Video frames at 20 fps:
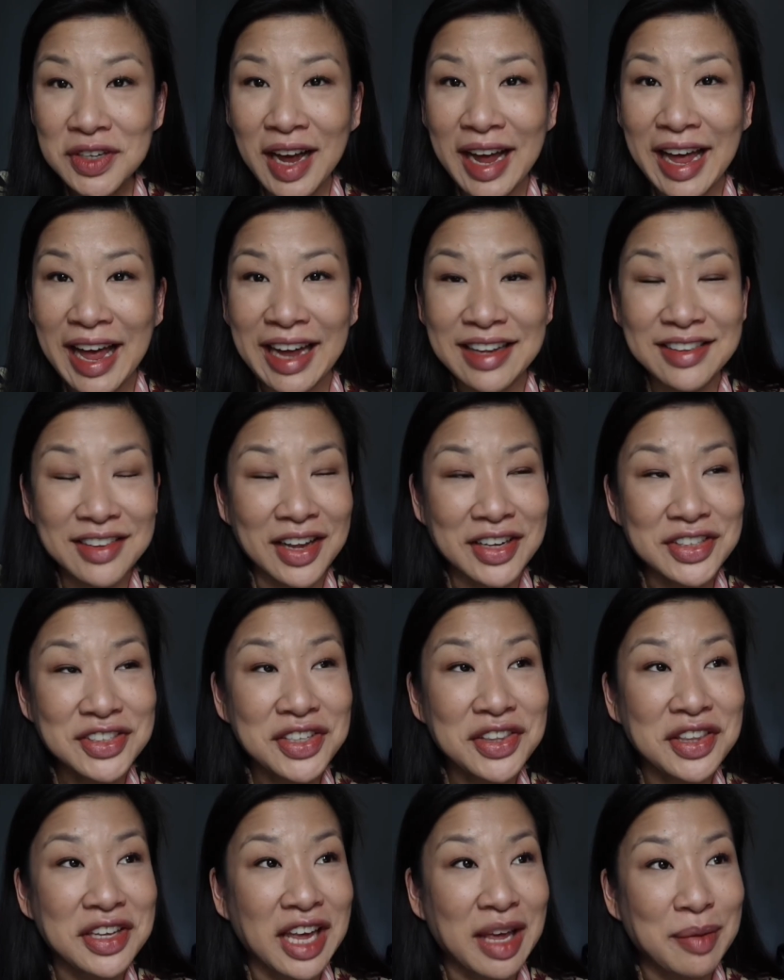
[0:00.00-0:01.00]
had lunch
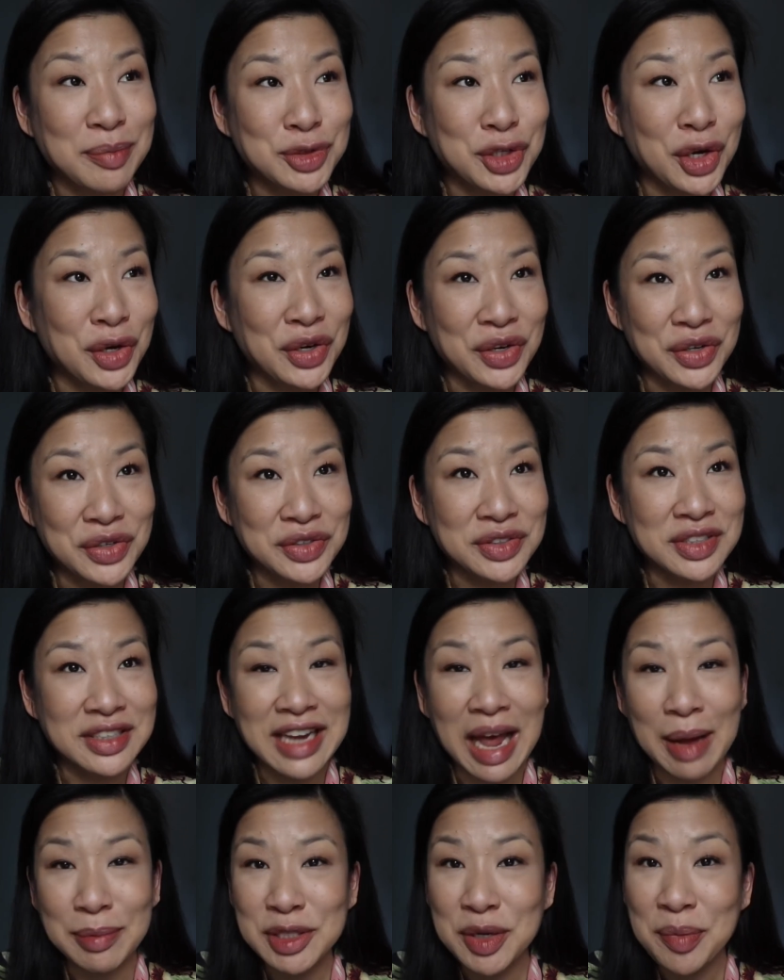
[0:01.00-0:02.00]
at the Kim Jong-un
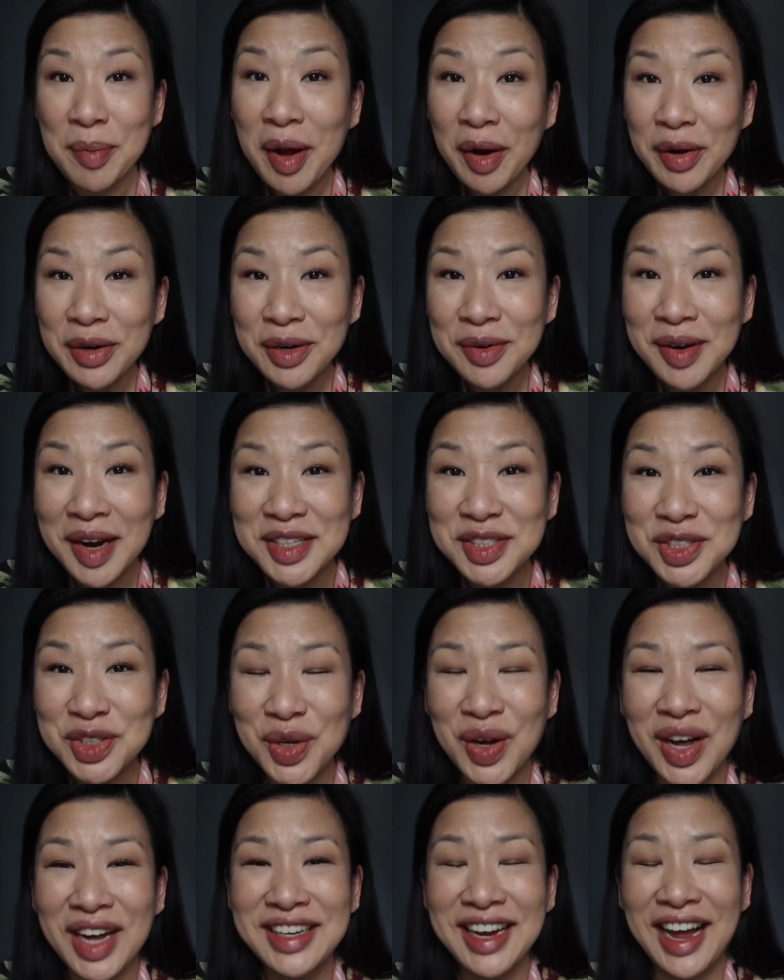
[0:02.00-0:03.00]
Captain America
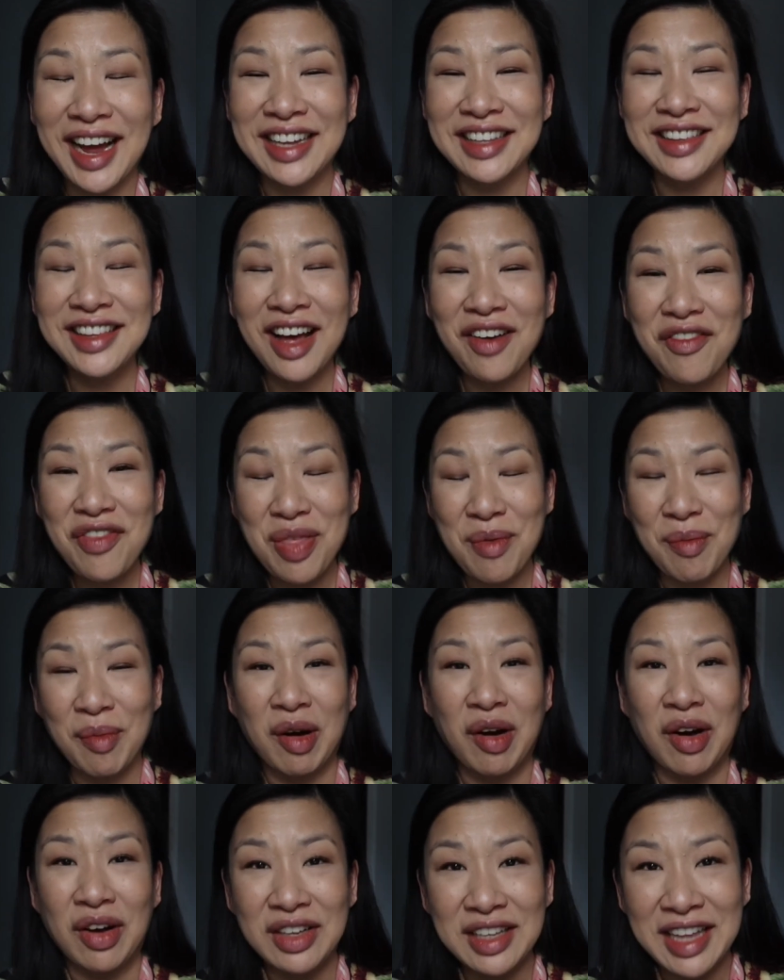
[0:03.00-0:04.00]
restaurant, I left the
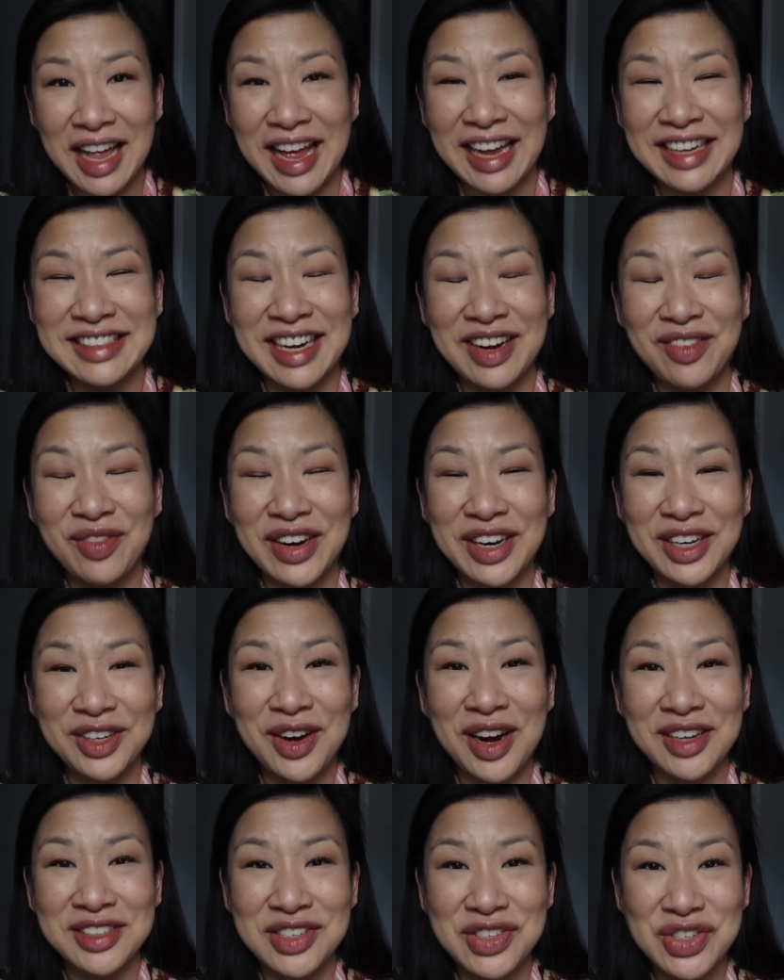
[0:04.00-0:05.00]
mall and I went
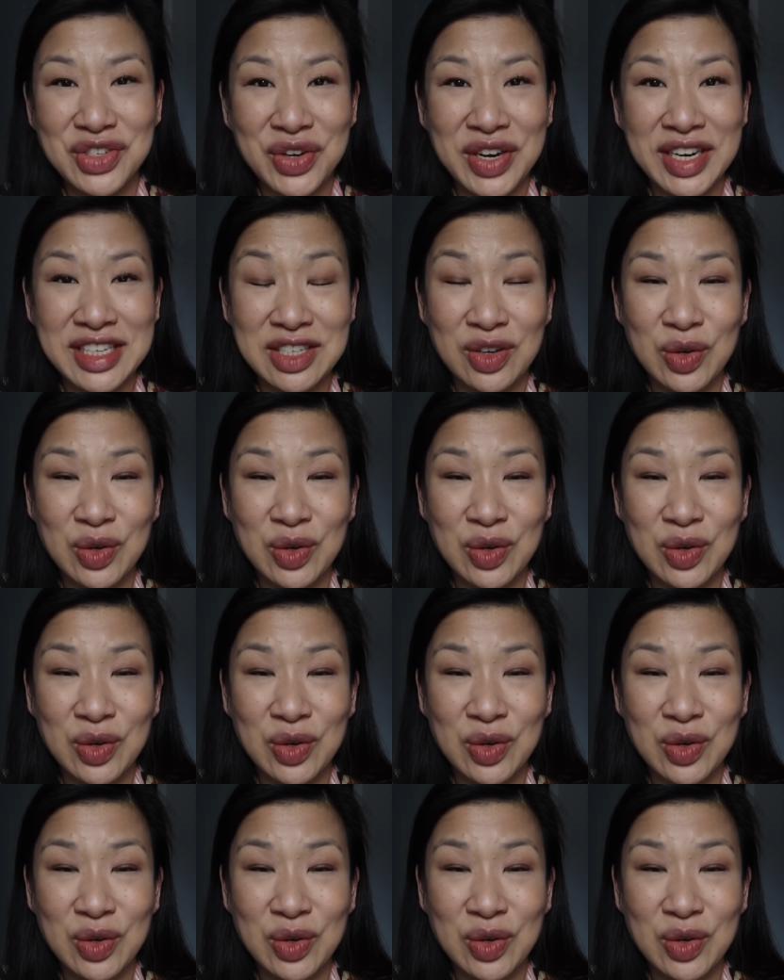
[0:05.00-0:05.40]
across the street.